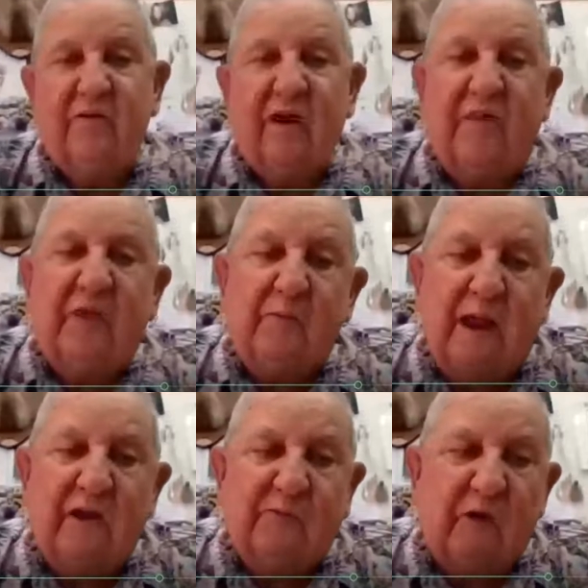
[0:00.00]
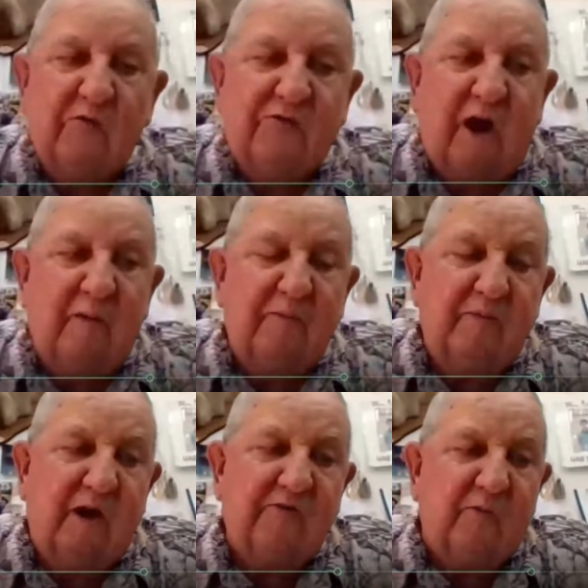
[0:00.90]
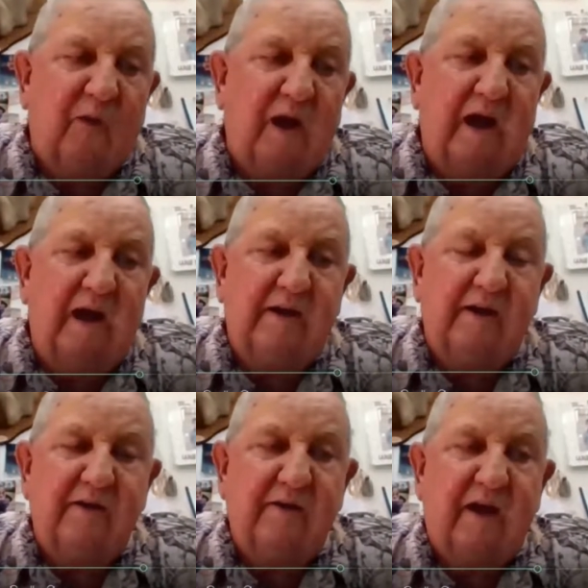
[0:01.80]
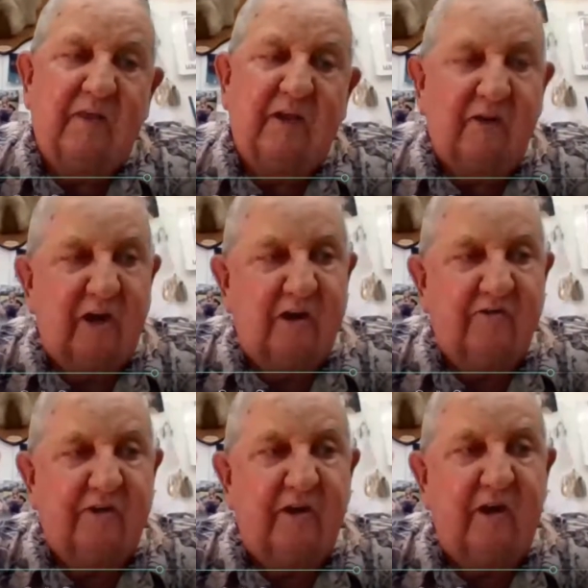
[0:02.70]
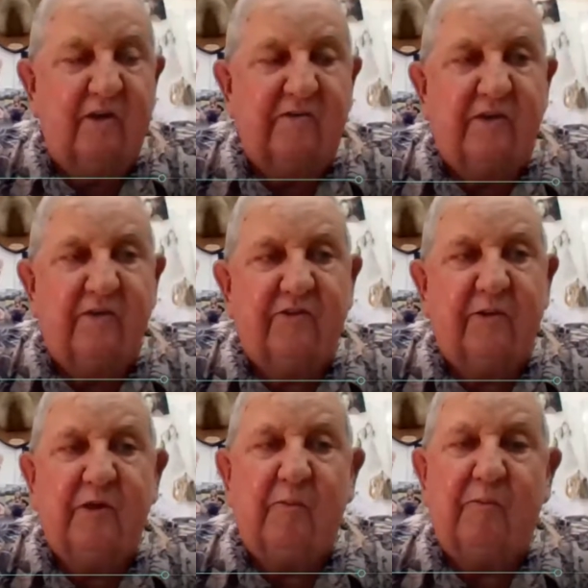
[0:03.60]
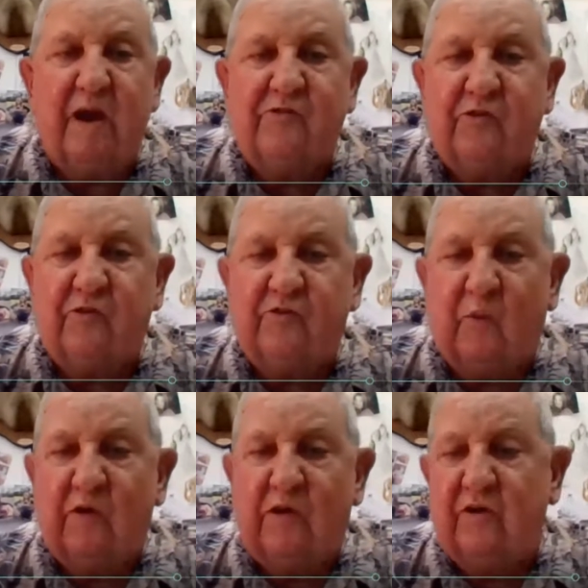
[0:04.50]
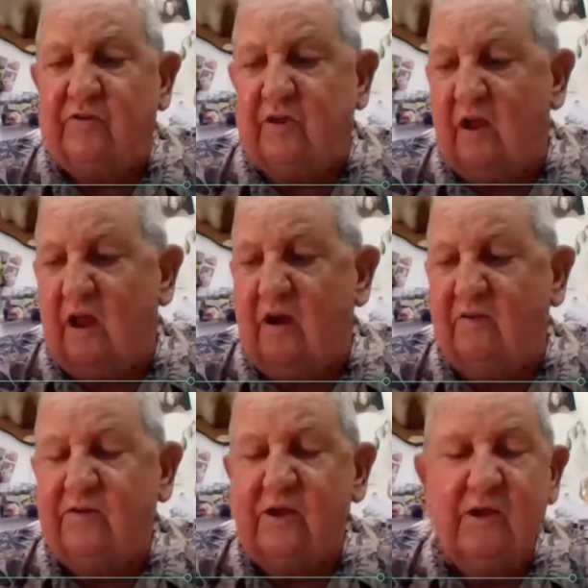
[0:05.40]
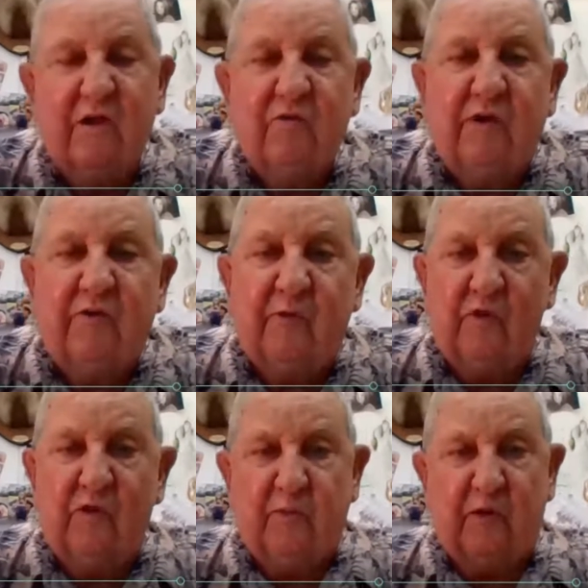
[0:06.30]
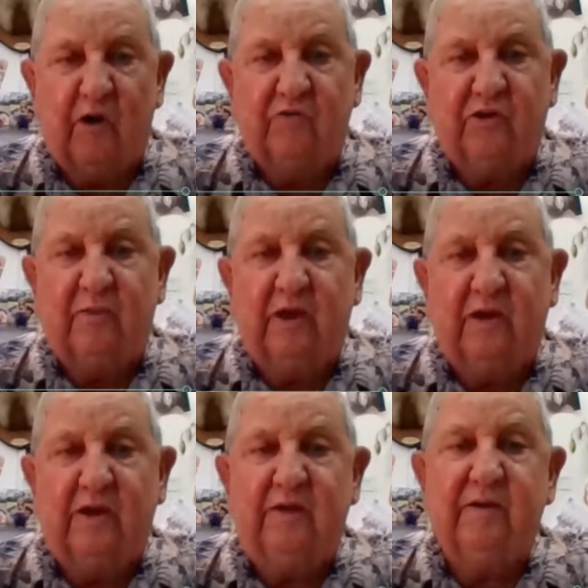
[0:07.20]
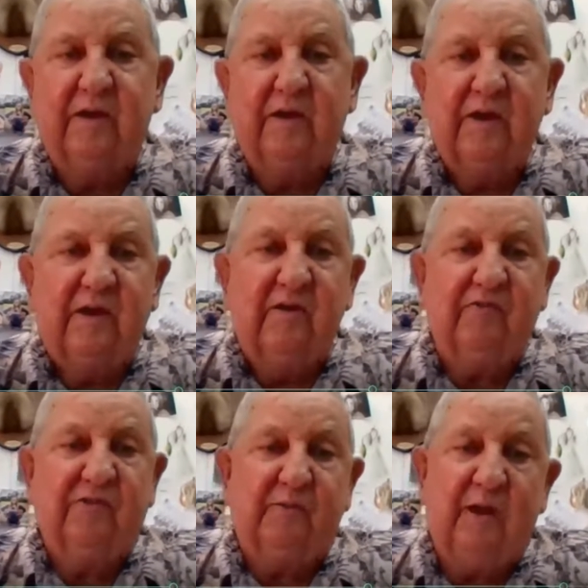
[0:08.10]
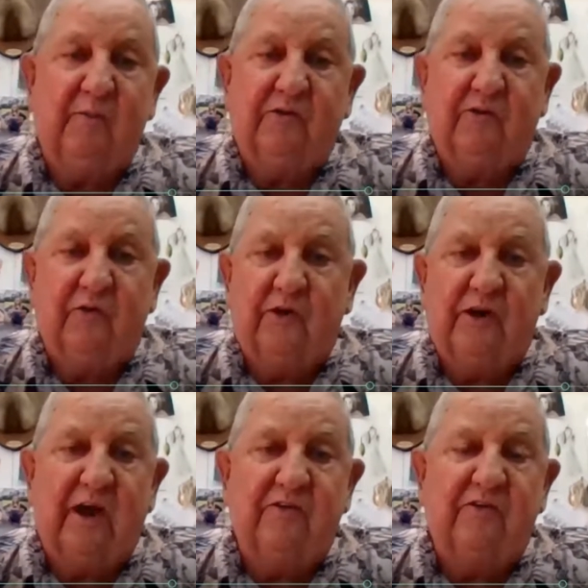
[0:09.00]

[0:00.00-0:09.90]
I think Bass Pro Shop nationwide, and I think Dick's does, and some of your major sporting goods now have 3 or 4 of the pros come in and give sometime a 2 or 3 day